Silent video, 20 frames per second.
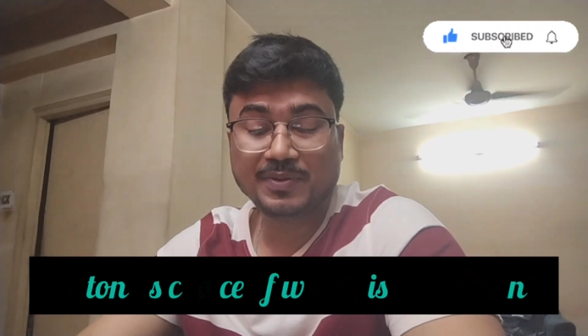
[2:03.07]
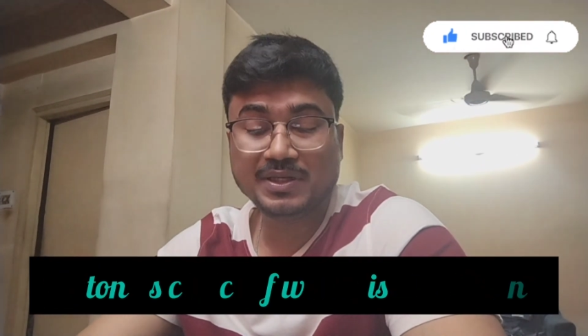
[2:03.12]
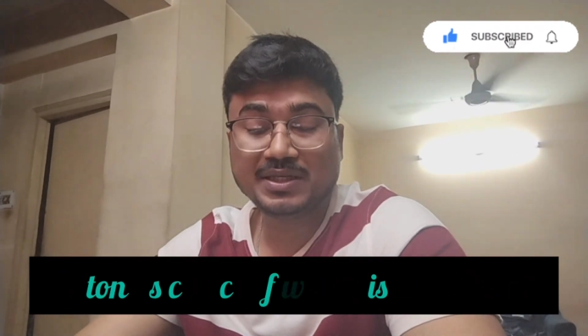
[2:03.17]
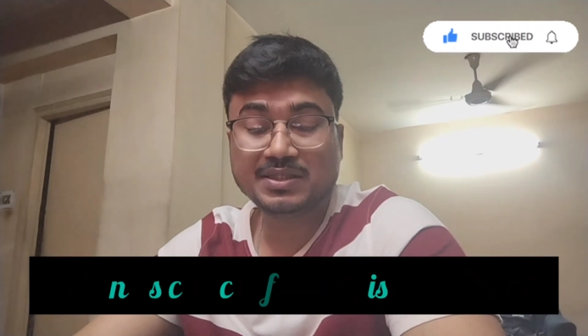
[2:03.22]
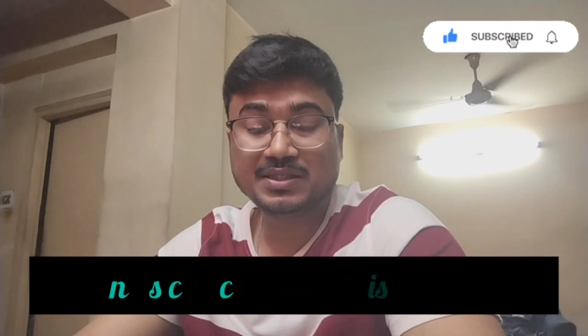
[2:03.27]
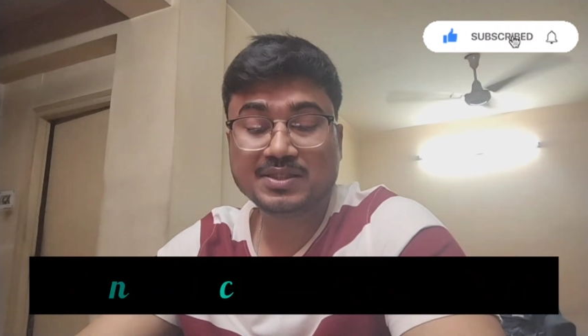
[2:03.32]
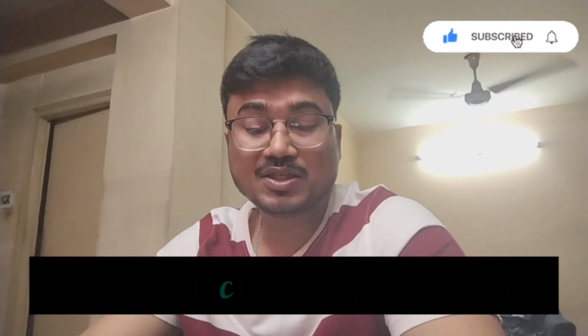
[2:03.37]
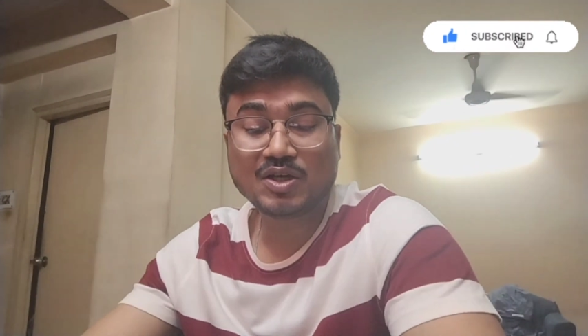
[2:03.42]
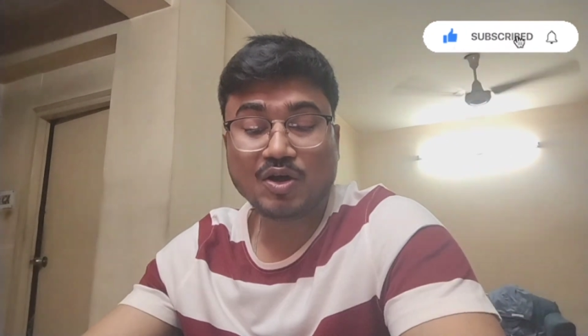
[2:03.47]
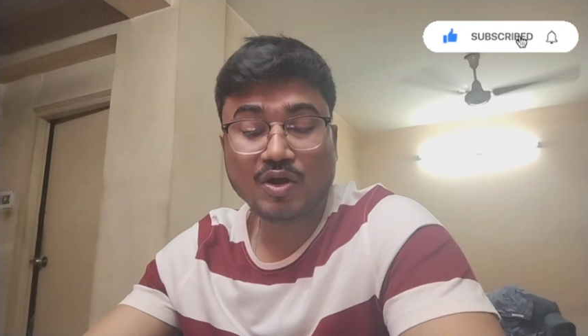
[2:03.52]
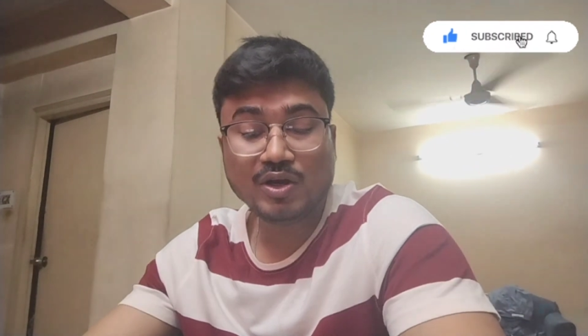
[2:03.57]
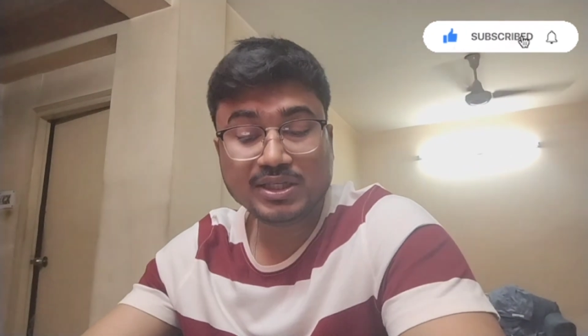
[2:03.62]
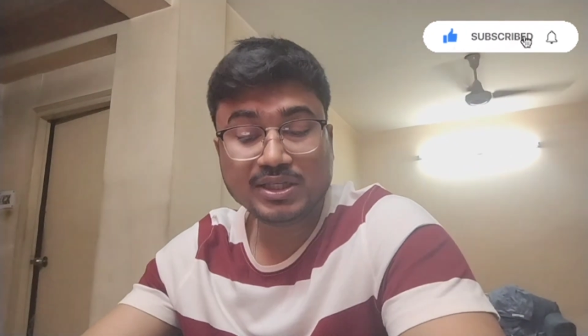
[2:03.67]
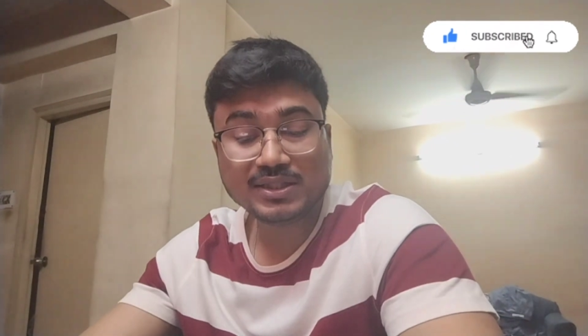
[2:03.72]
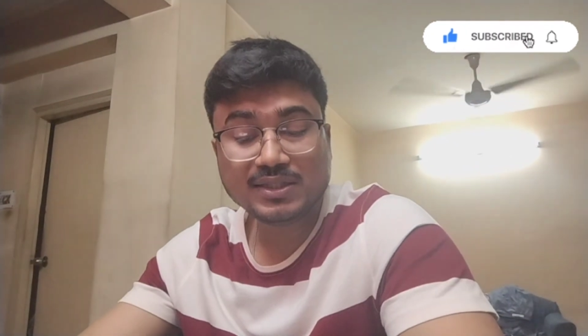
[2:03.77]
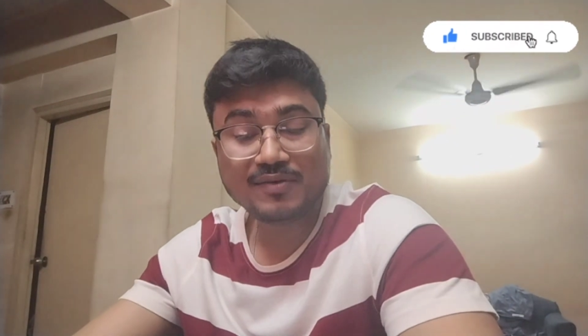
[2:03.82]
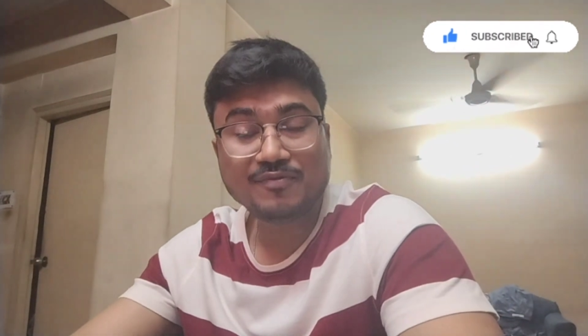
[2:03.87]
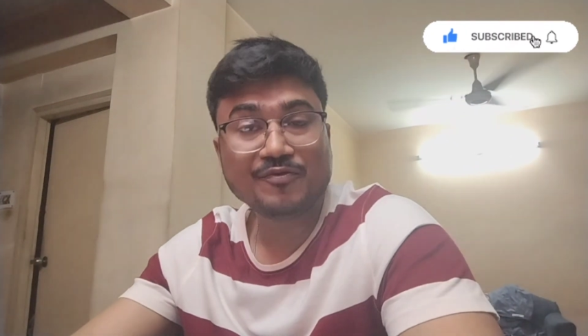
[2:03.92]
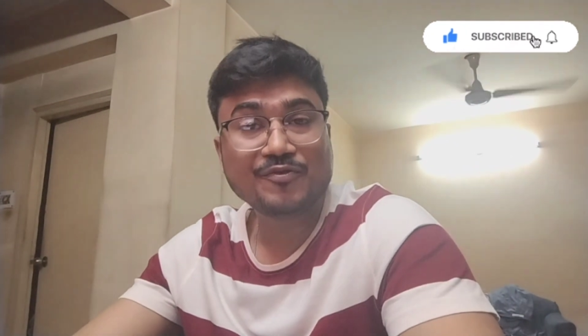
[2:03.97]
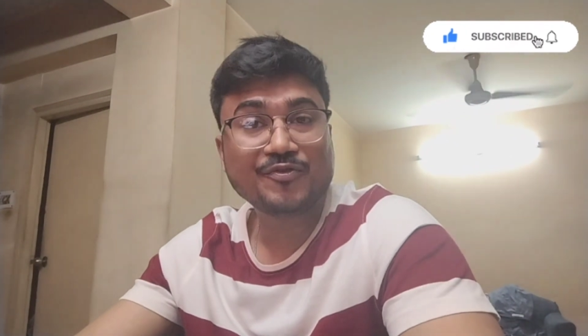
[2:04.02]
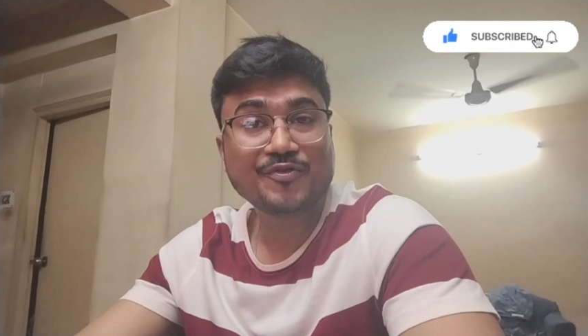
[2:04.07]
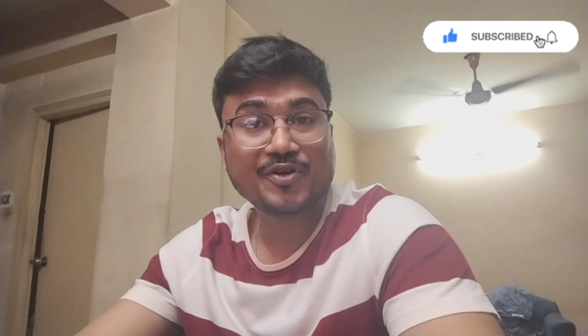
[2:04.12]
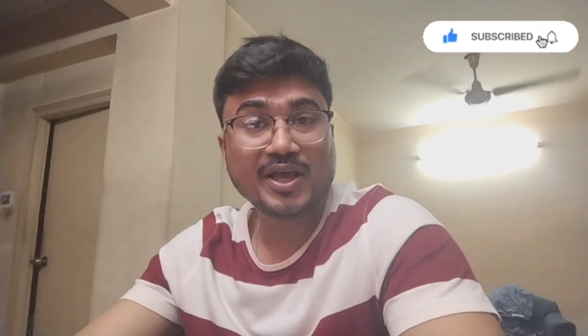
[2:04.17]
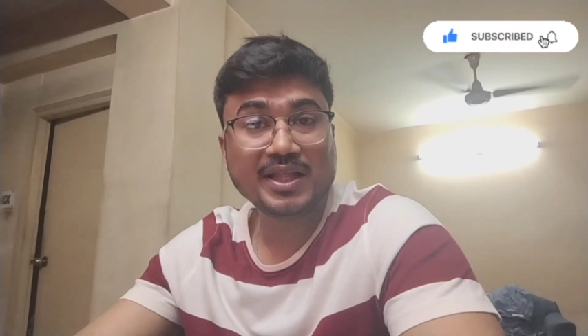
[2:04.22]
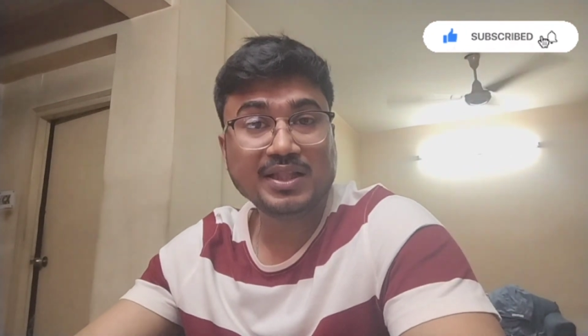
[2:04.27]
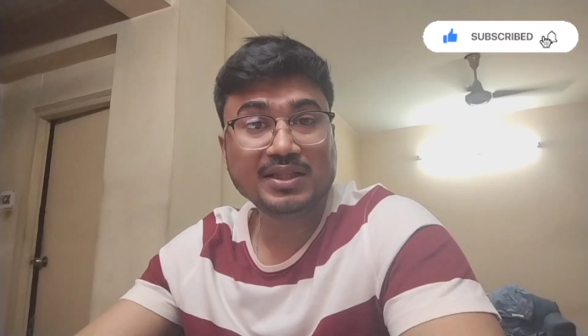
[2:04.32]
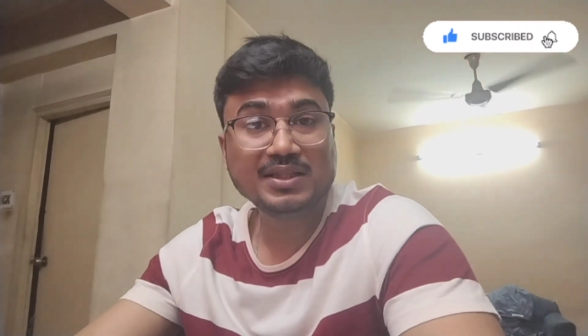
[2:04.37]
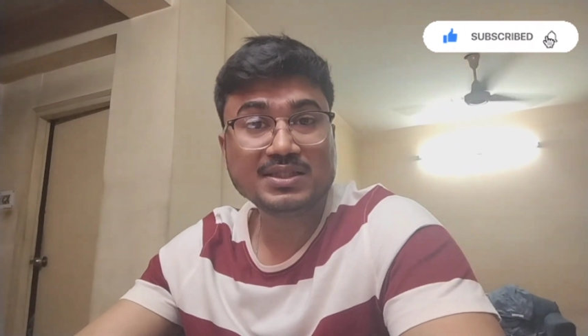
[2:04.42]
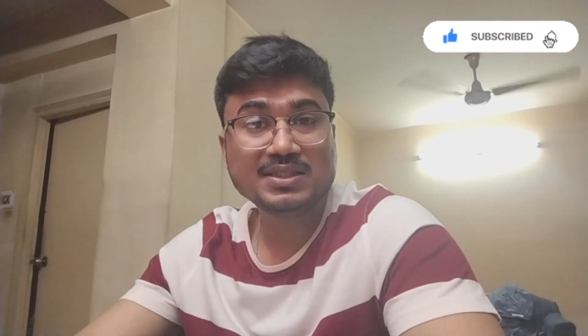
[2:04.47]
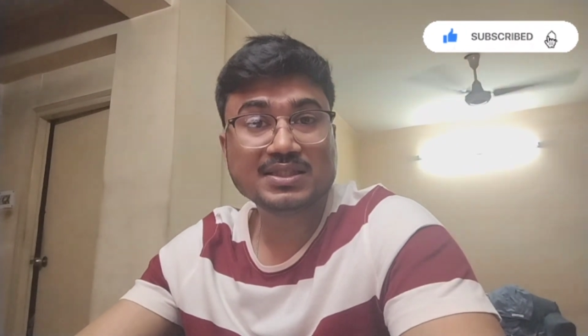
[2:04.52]
He's calling them
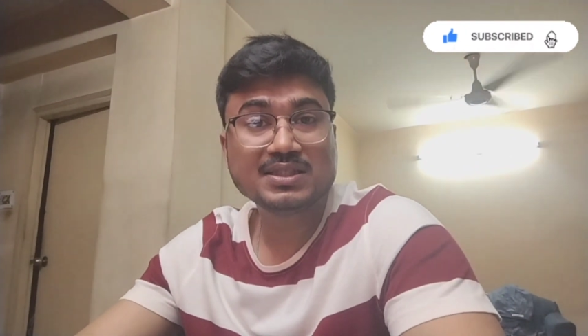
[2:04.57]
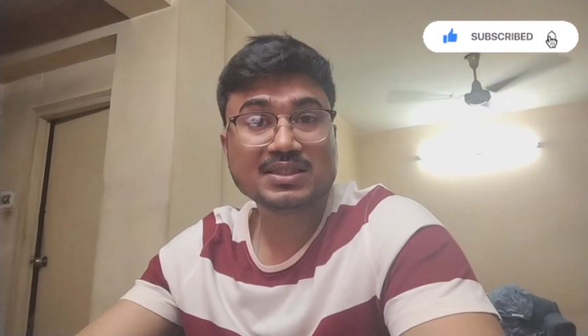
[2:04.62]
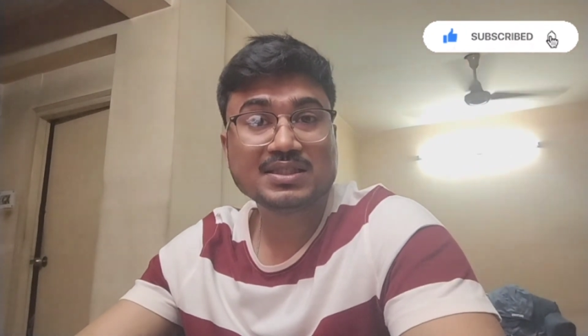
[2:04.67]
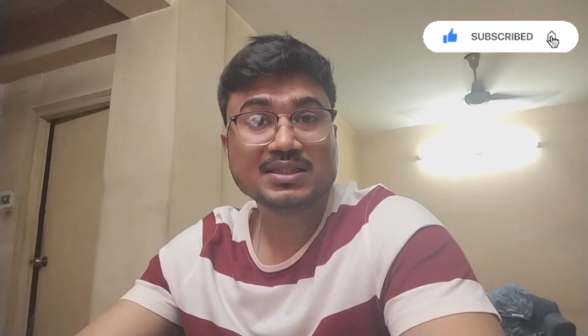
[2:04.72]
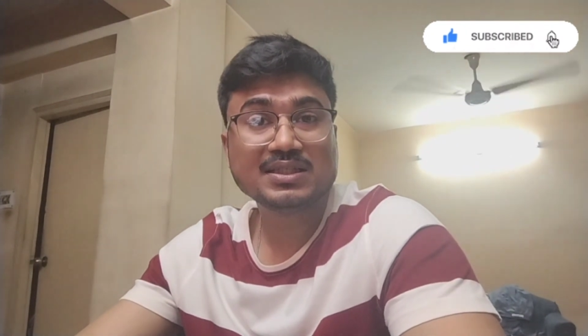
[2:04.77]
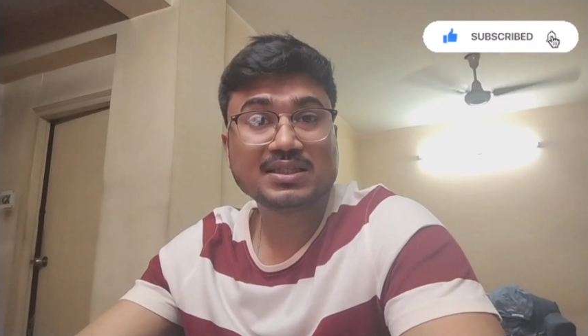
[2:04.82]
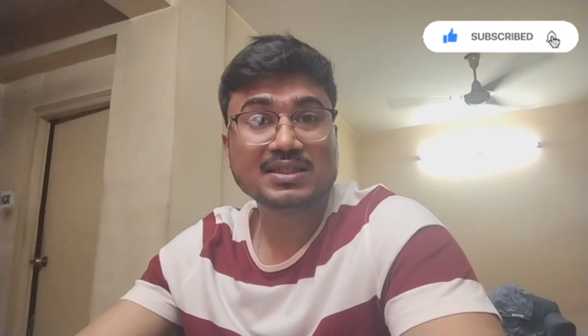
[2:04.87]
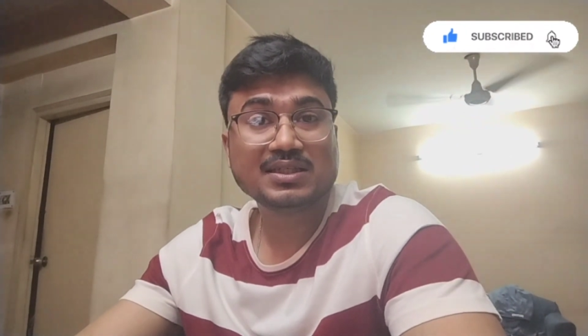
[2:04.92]
friends,